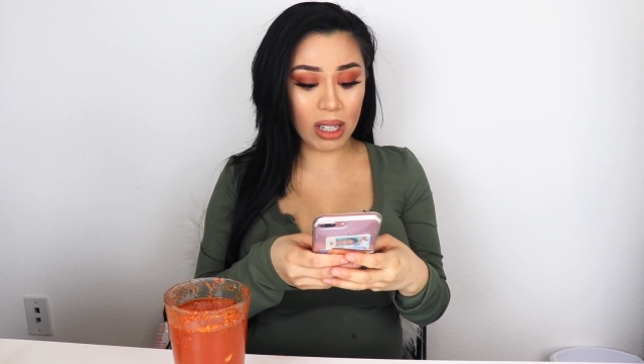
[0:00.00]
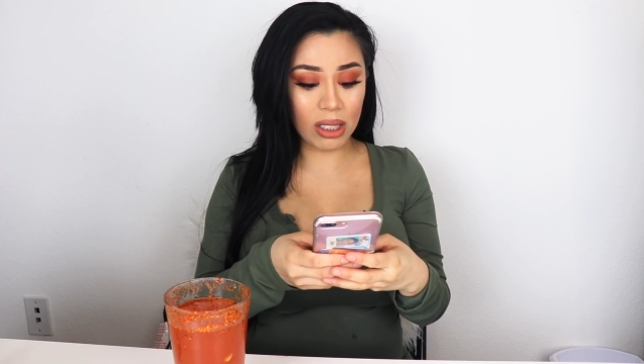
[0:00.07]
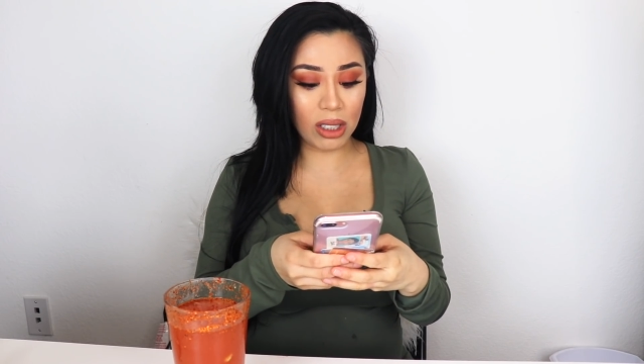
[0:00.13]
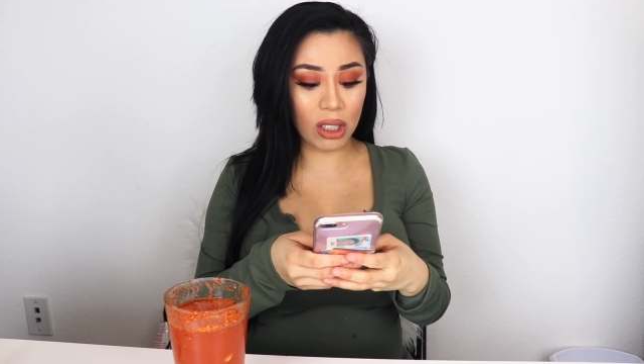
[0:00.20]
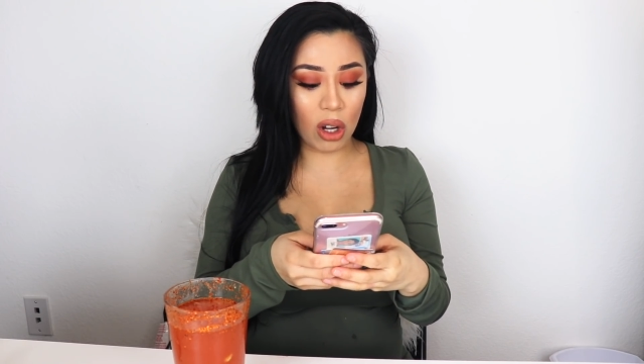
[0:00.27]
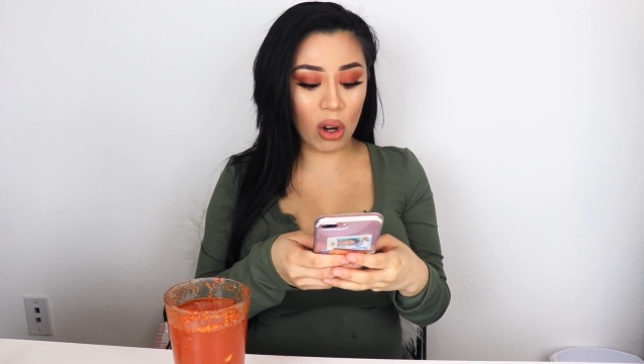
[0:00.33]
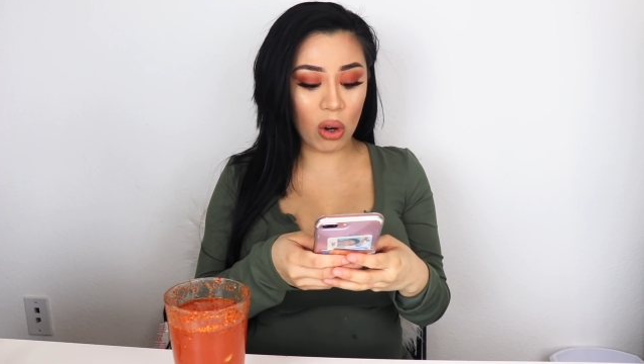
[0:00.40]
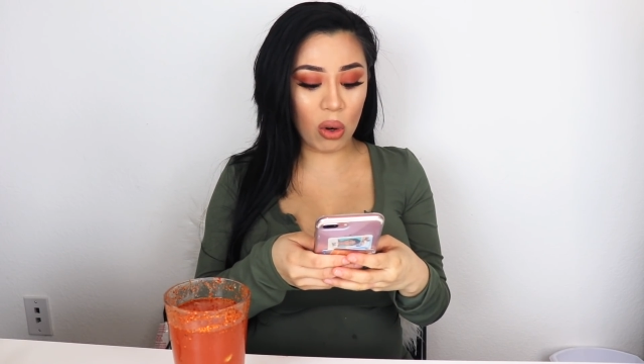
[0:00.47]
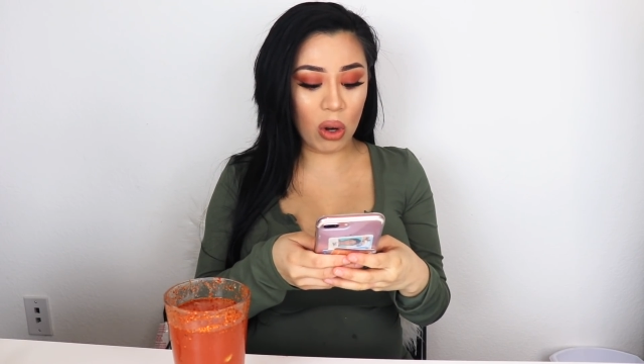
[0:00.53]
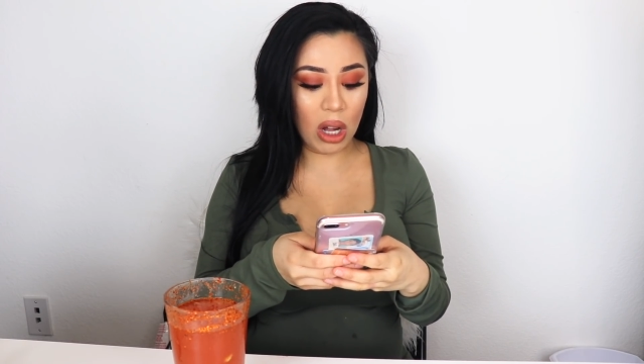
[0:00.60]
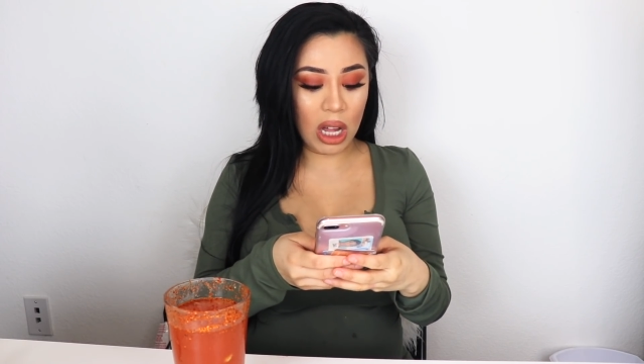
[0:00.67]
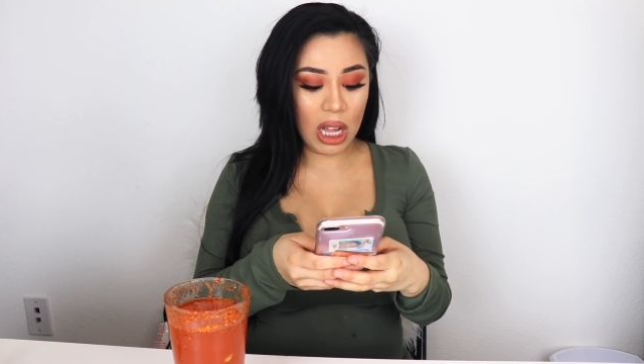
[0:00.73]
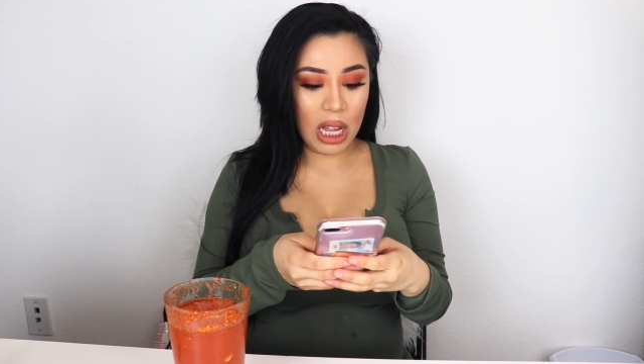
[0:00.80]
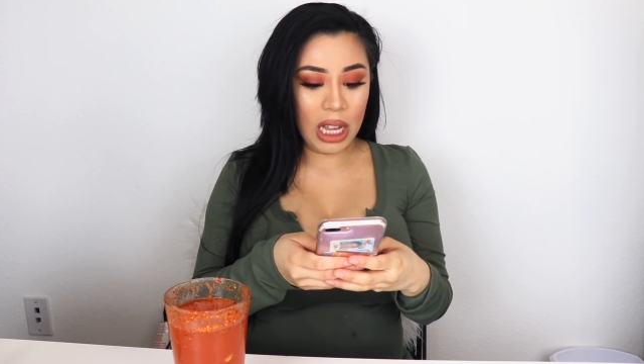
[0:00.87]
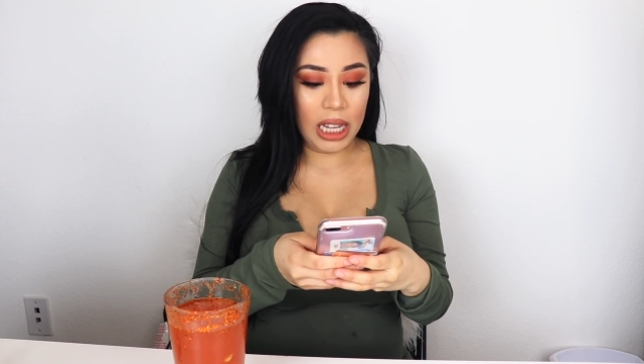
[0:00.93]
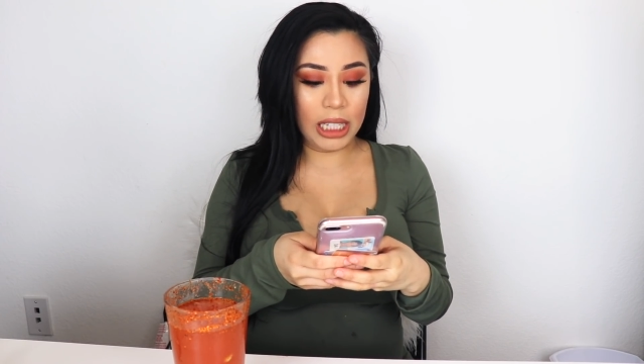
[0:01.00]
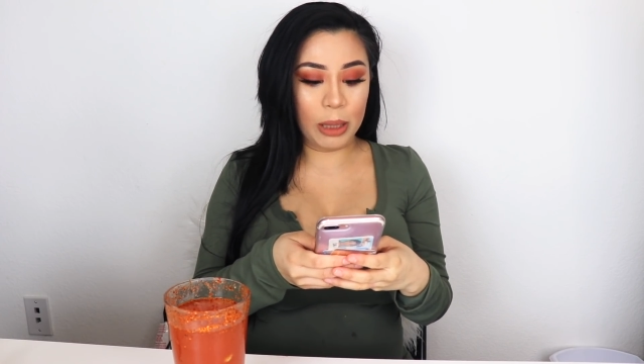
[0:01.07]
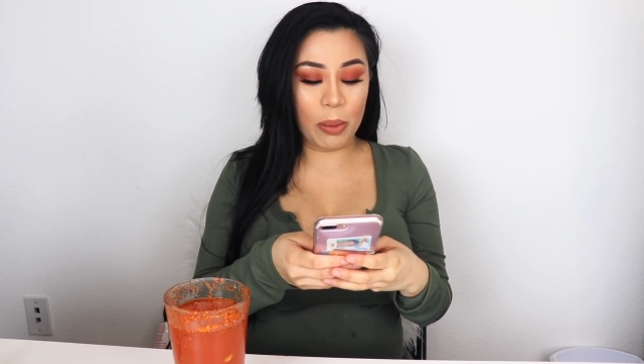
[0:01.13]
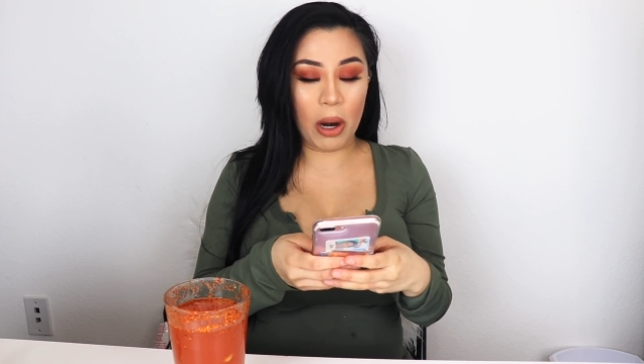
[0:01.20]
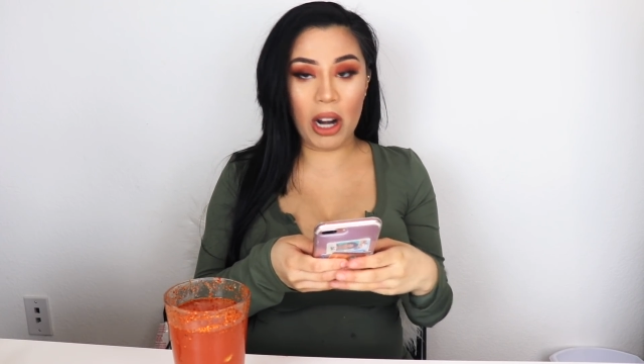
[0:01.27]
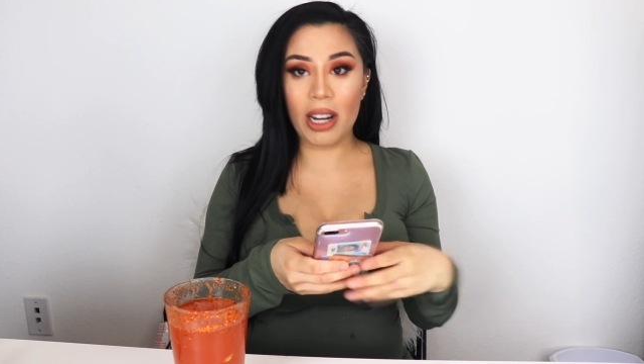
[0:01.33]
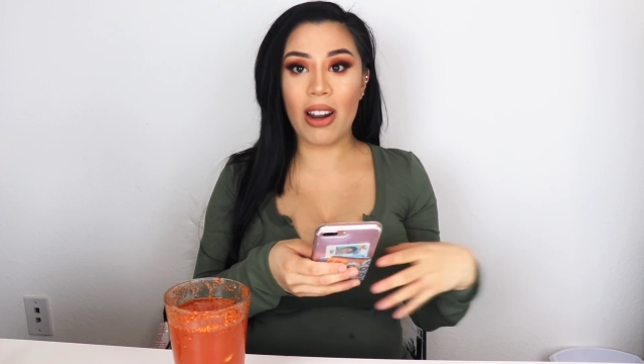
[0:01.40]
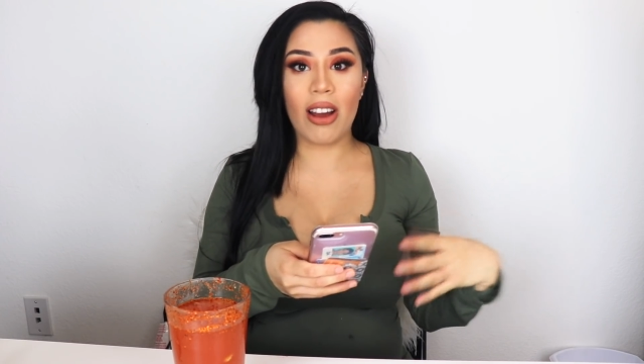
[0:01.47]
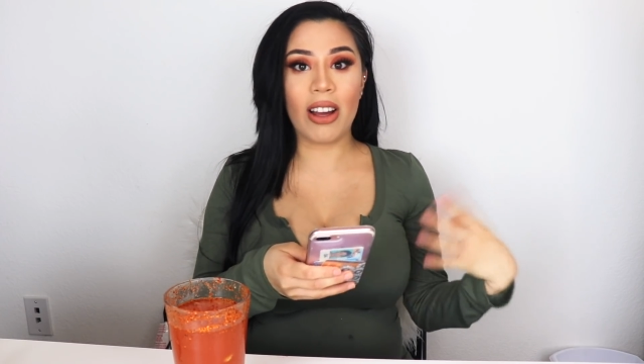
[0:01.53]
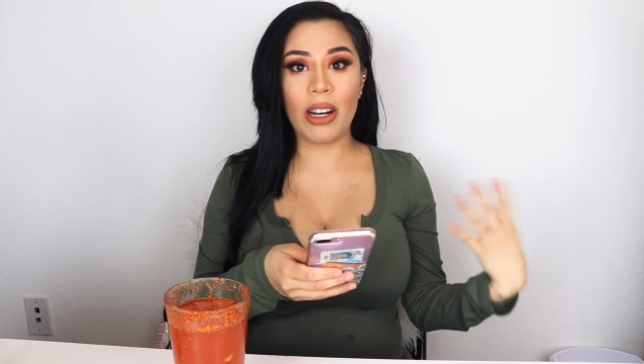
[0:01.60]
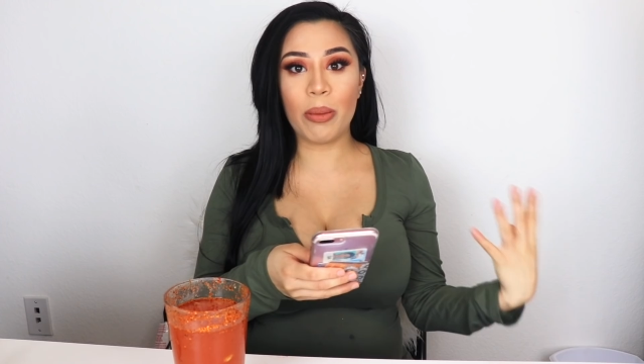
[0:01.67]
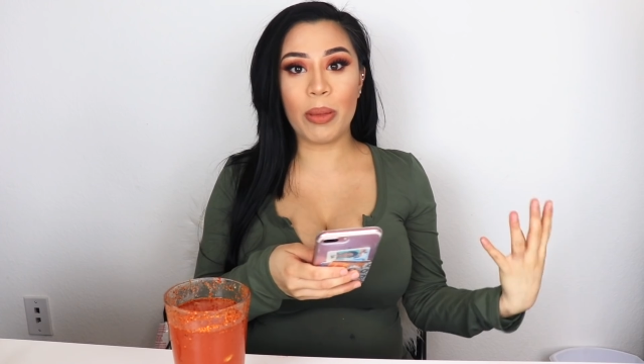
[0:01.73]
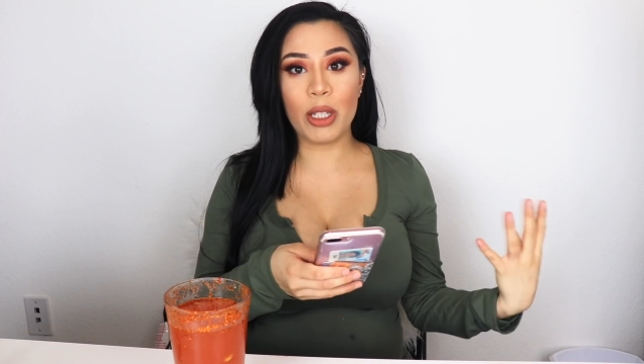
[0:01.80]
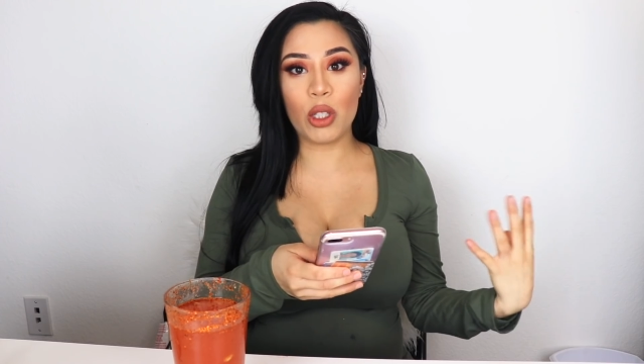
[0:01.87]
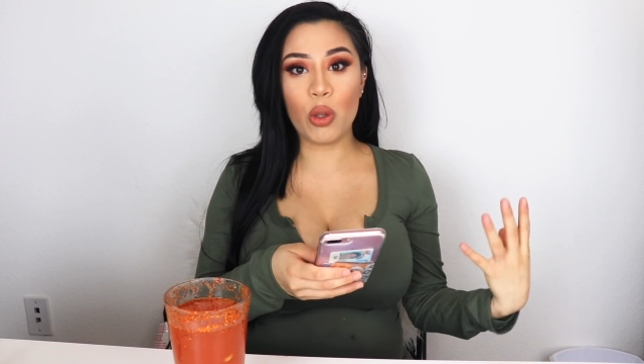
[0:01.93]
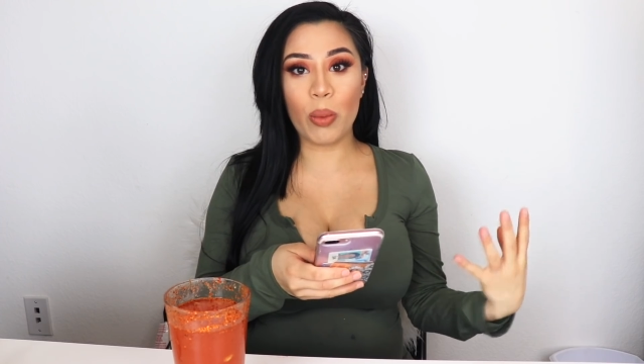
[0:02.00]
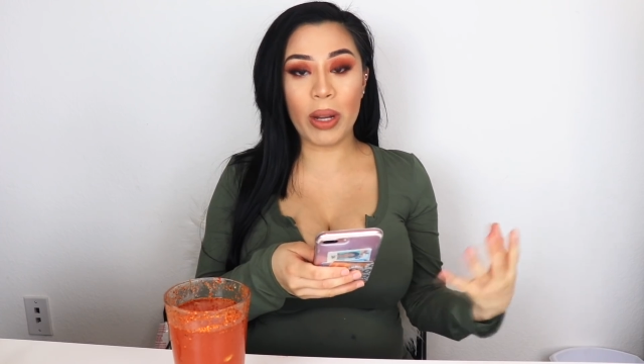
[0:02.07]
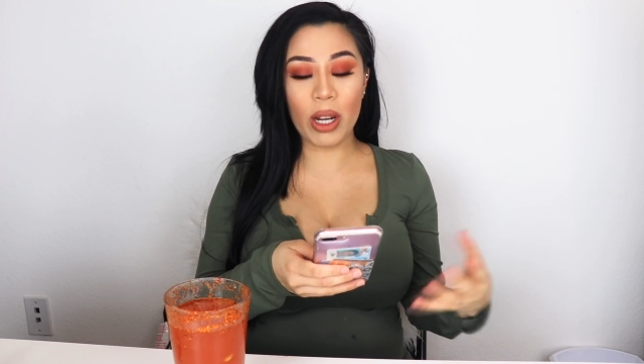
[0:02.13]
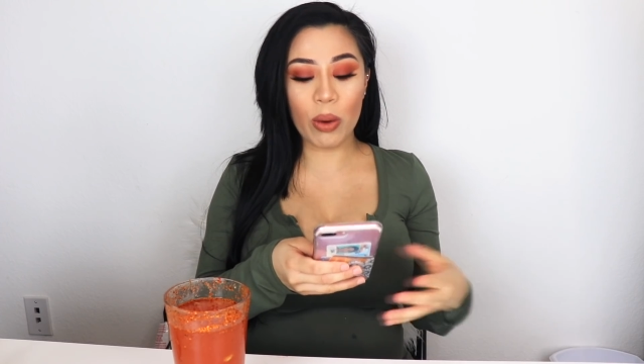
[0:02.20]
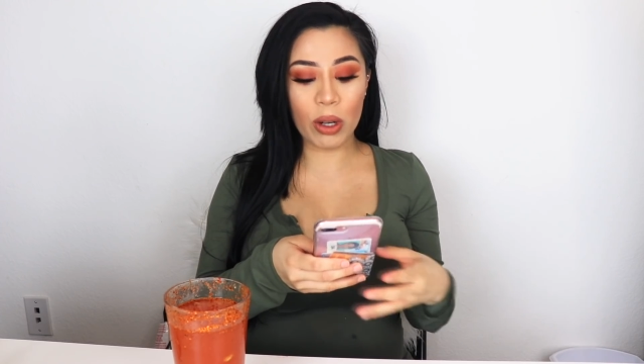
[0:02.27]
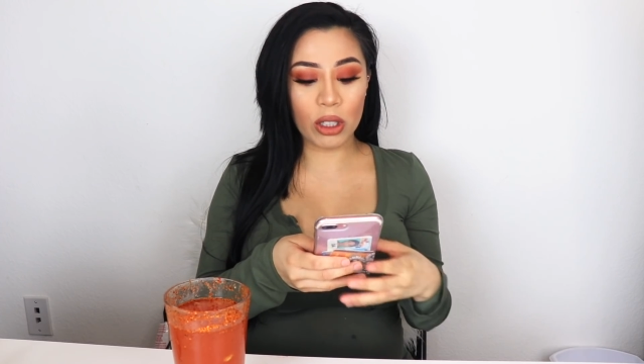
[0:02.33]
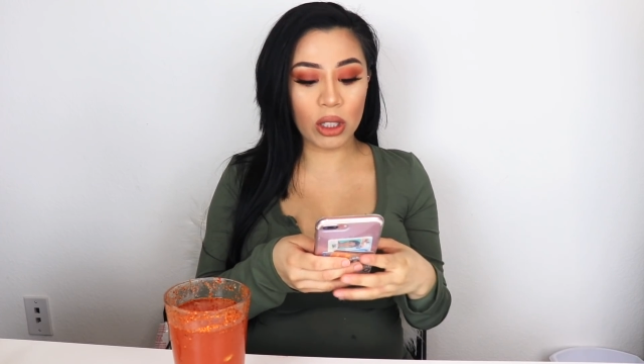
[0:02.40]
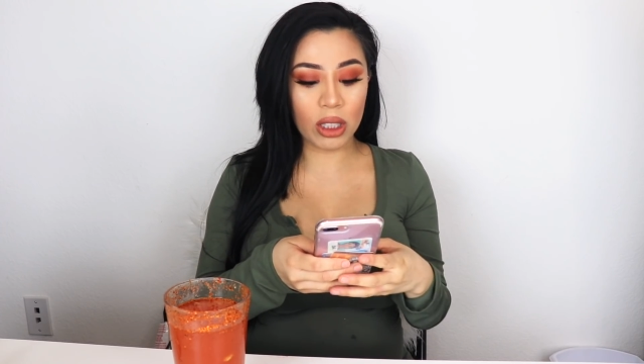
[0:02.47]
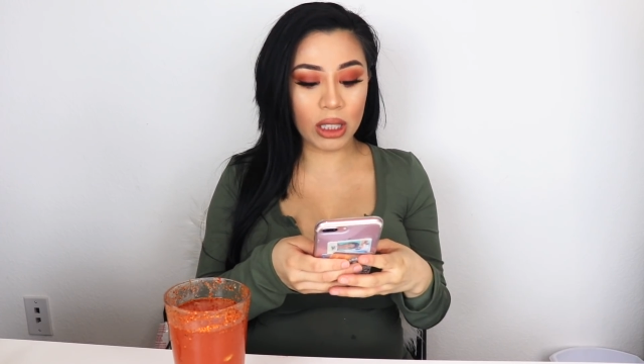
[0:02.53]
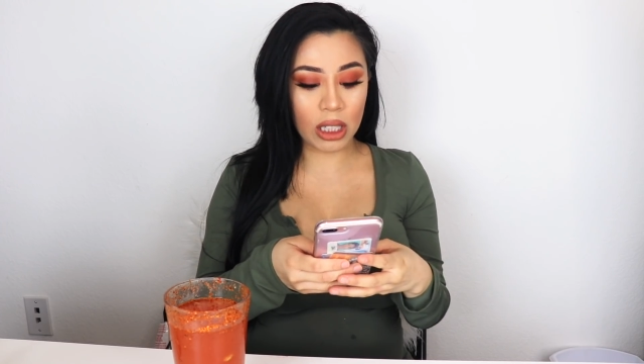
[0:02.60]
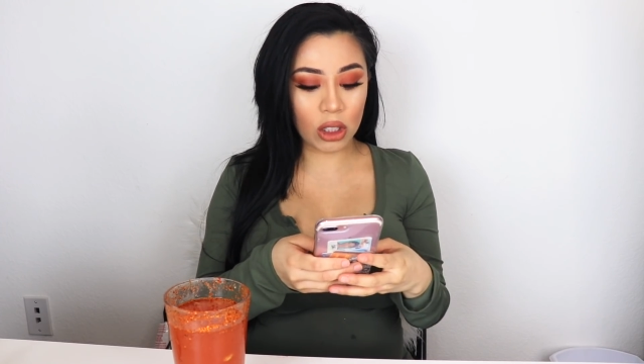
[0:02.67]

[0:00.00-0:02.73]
so it's probably not gonna be too many questions.